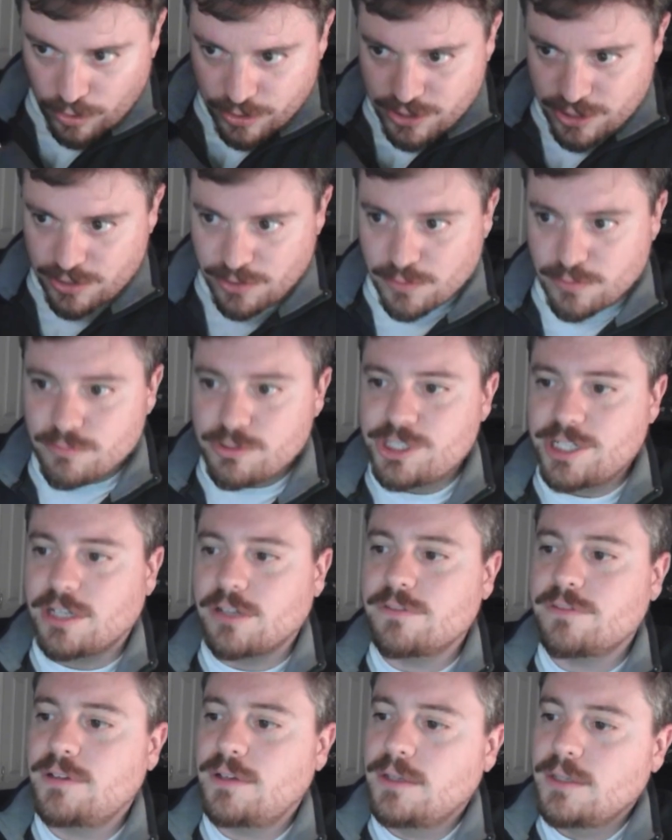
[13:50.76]
II
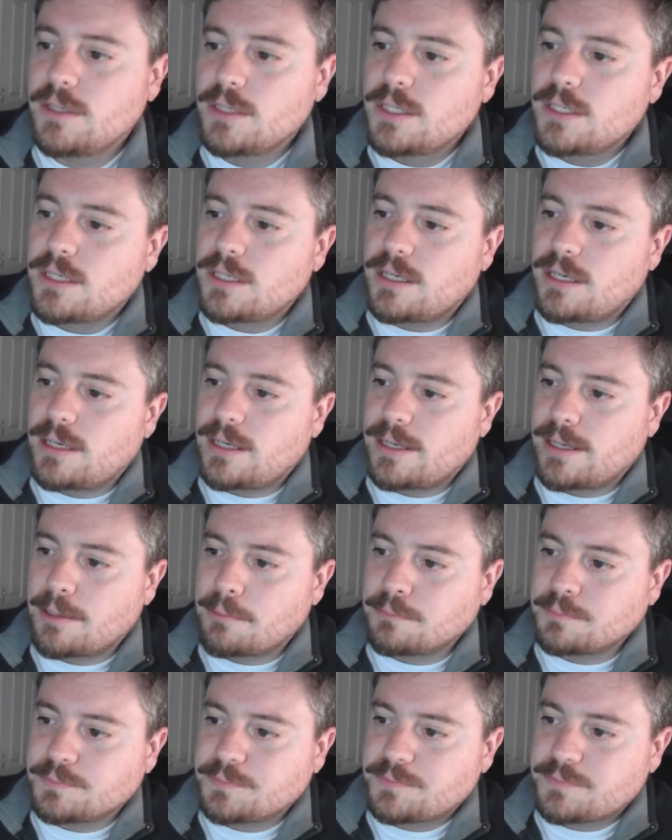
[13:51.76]
shelf.
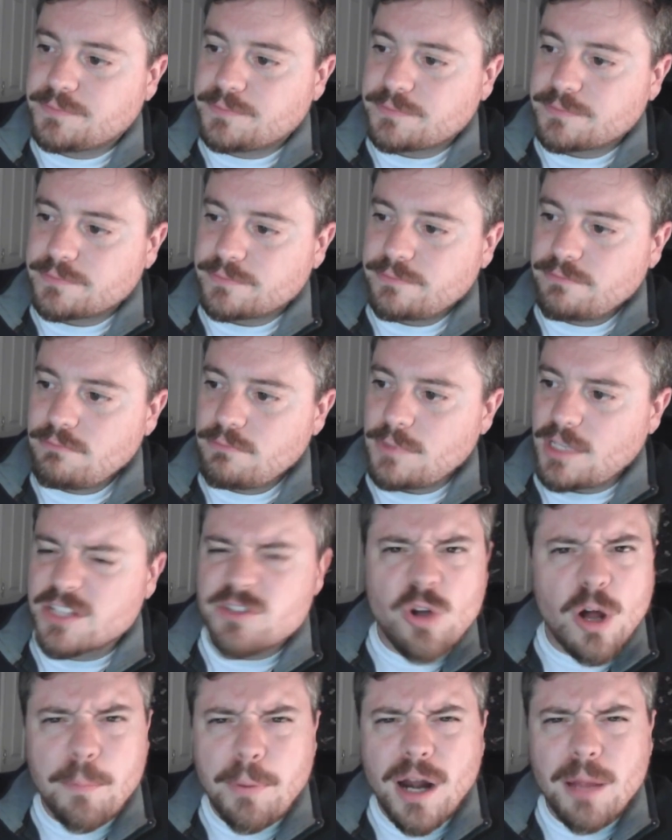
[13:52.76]

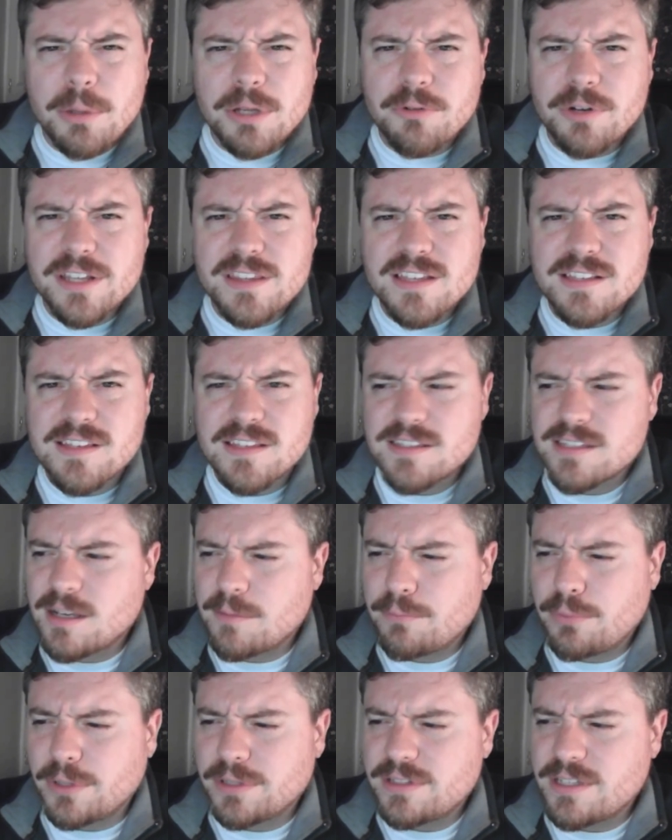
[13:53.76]
So I'll probably read this at
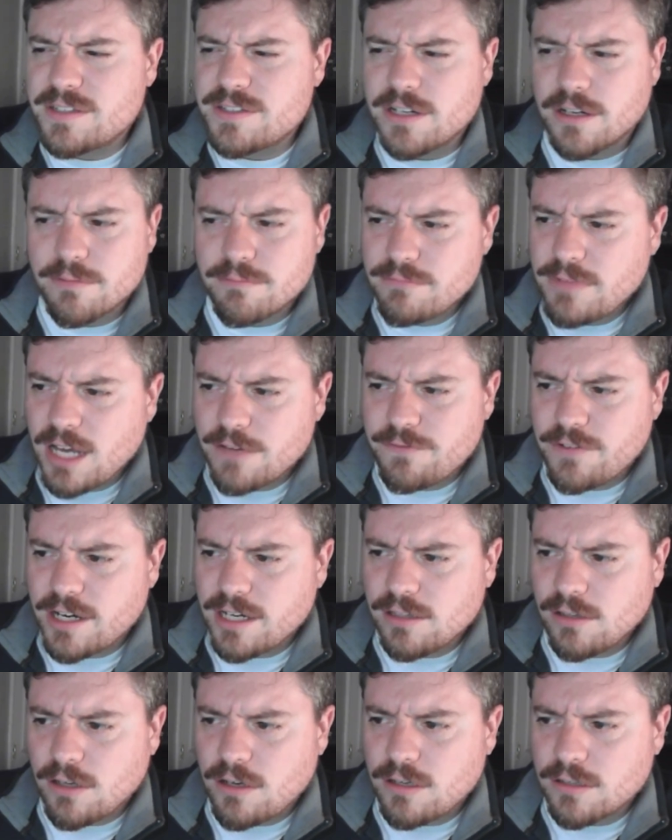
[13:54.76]
some point this year. Not
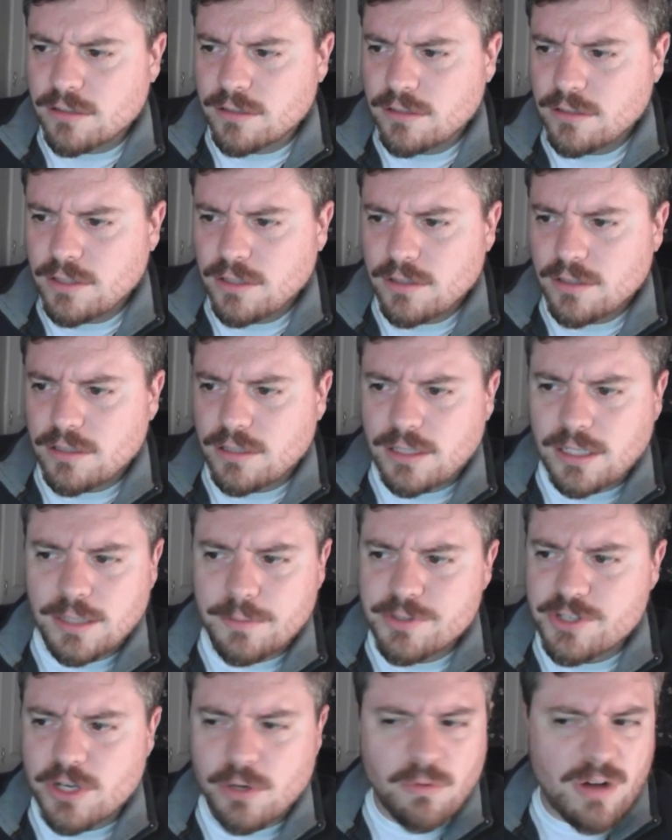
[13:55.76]
very long,
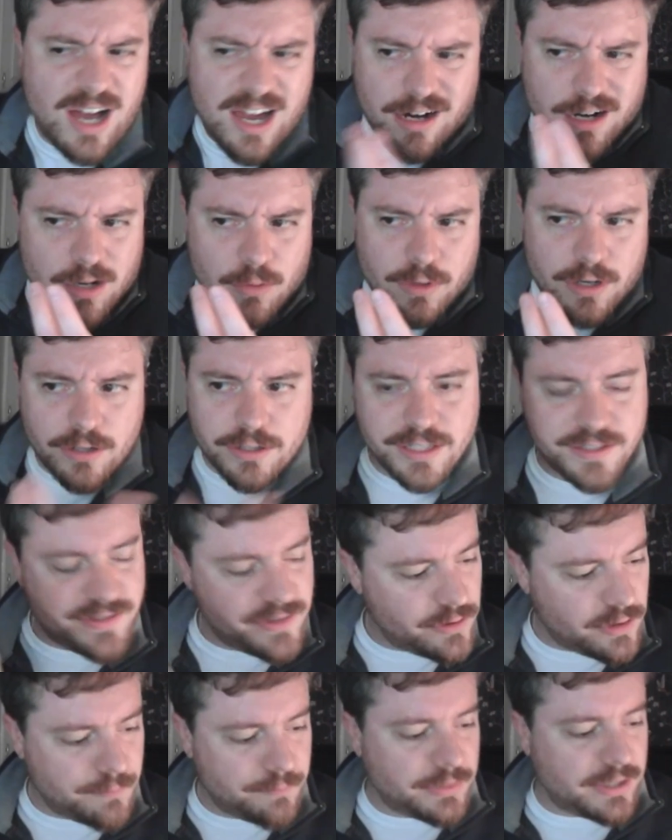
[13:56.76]
so I don't know when I'll get
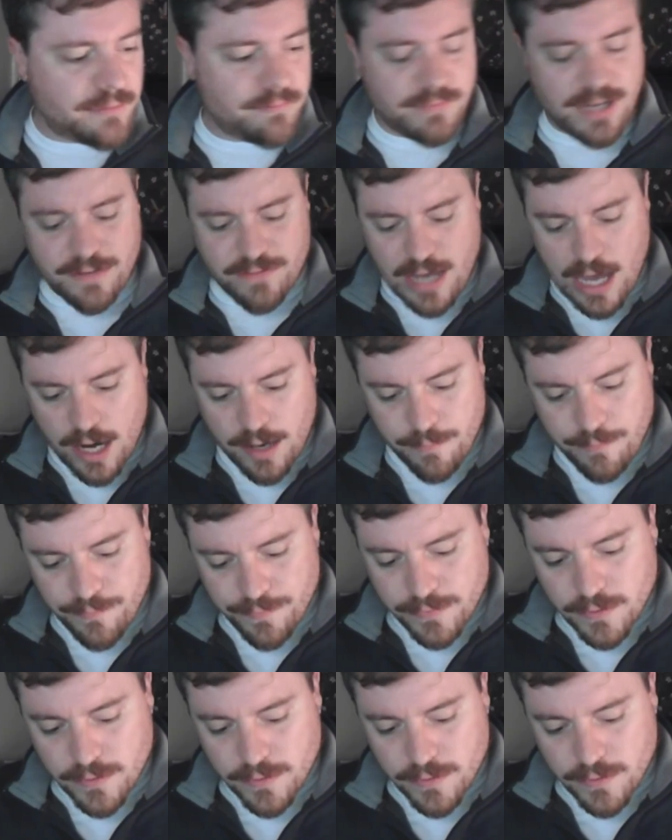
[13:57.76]
to it, but I've got it.